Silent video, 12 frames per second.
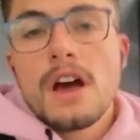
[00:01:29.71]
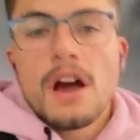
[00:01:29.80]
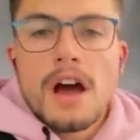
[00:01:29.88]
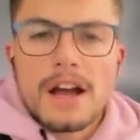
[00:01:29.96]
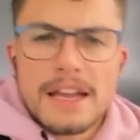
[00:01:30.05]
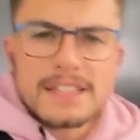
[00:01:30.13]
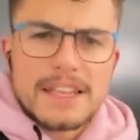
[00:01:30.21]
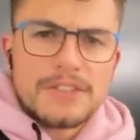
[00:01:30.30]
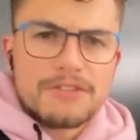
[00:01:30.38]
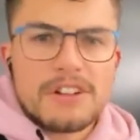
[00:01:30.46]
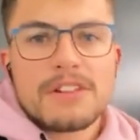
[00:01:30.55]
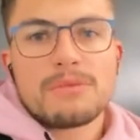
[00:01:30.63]
Okay, so there's
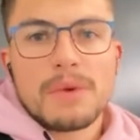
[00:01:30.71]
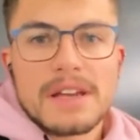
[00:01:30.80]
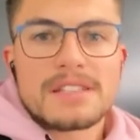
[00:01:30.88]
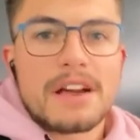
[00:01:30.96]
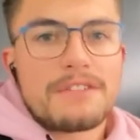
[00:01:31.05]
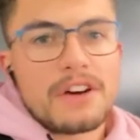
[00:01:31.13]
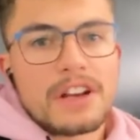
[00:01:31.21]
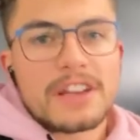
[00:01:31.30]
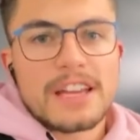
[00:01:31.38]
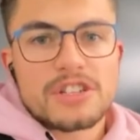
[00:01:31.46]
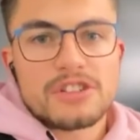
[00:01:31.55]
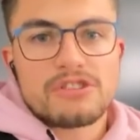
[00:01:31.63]
3 different ways that I find
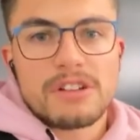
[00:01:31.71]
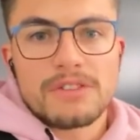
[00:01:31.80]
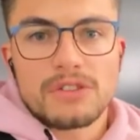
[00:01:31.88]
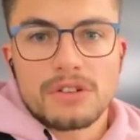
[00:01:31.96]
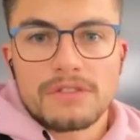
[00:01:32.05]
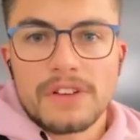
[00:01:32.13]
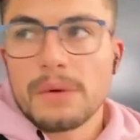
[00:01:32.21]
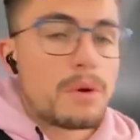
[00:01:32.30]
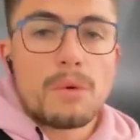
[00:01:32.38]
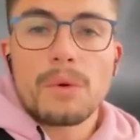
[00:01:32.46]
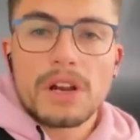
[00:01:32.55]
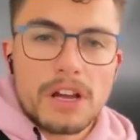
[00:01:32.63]
location street photography.
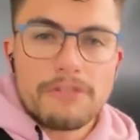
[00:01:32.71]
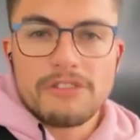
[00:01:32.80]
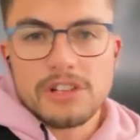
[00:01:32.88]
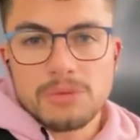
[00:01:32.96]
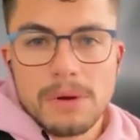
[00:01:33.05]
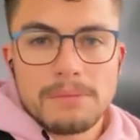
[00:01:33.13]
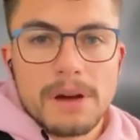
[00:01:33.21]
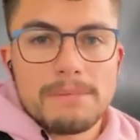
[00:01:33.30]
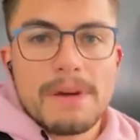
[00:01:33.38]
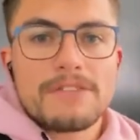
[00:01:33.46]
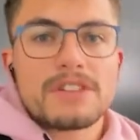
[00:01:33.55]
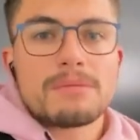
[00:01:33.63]
We're going to go for each one, but
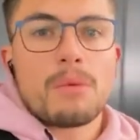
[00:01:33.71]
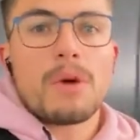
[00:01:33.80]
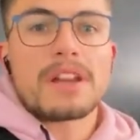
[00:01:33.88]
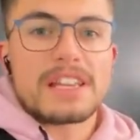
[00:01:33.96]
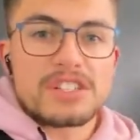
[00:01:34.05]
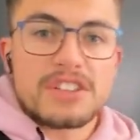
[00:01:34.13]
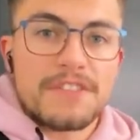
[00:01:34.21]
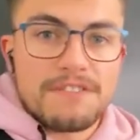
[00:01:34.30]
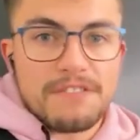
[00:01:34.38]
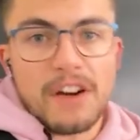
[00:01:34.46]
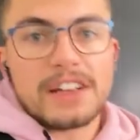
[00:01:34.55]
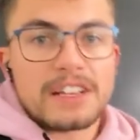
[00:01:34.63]
method number 1 is just
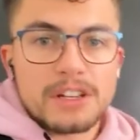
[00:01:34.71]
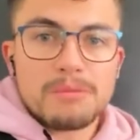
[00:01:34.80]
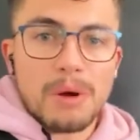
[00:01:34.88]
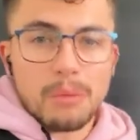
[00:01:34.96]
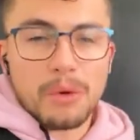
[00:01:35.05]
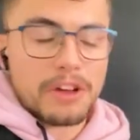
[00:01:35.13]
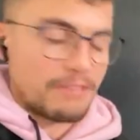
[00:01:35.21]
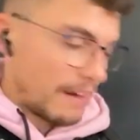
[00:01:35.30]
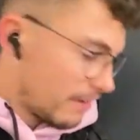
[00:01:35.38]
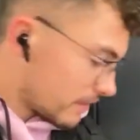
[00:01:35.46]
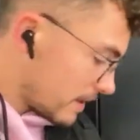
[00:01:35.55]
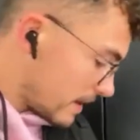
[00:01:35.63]
finding them by walking
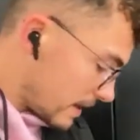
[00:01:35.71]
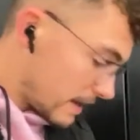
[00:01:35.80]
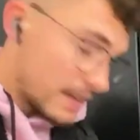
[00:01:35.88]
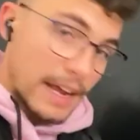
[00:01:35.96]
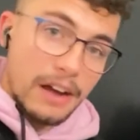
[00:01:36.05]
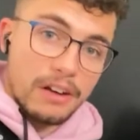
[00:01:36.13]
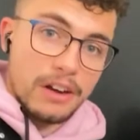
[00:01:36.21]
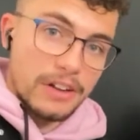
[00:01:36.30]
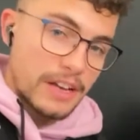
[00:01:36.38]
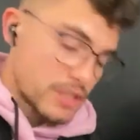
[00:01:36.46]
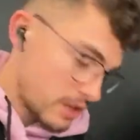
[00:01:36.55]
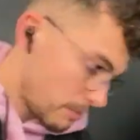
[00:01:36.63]
out. Now,
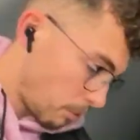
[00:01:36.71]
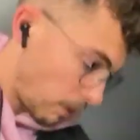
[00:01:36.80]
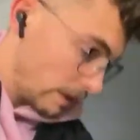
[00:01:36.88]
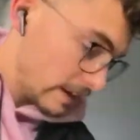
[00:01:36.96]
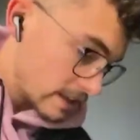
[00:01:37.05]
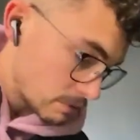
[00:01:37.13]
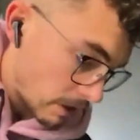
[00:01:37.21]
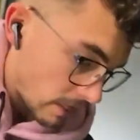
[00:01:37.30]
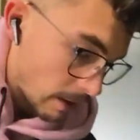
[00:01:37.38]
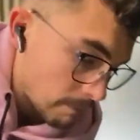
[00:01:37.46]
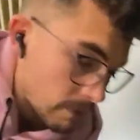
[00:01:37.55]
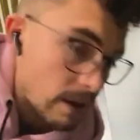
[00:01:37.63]
location number 1 is one of
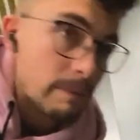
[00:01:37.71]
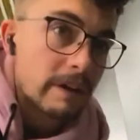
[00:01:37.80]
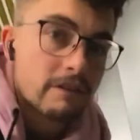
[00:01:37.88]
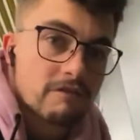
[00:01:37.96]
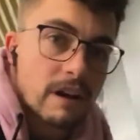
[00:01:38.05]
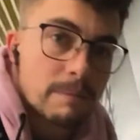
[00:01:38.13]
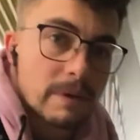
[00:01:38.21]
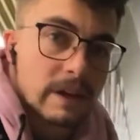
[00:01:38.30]
them. You